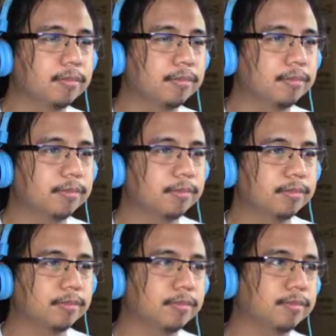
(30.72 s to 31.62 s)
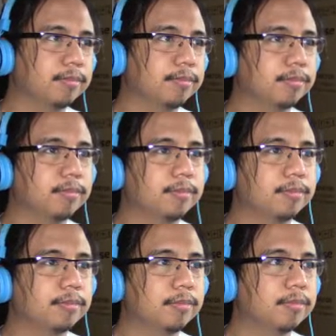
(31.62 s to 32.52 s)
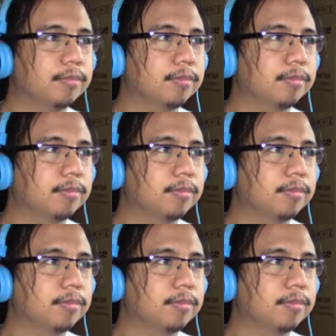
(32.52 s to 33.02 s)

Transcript: Nobody speaks.